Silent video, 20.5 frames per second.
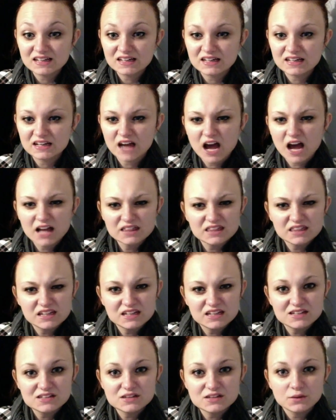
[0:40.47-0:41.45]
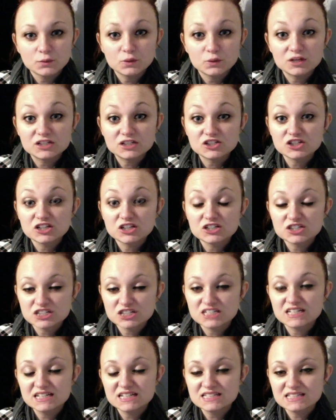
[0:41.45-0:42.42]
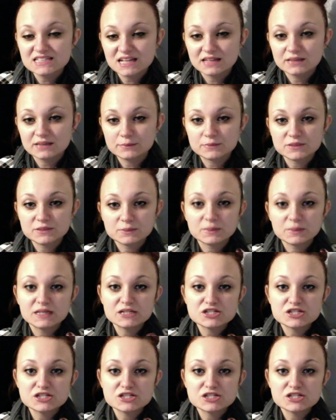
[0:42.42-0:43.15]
got these, which she did send them to me.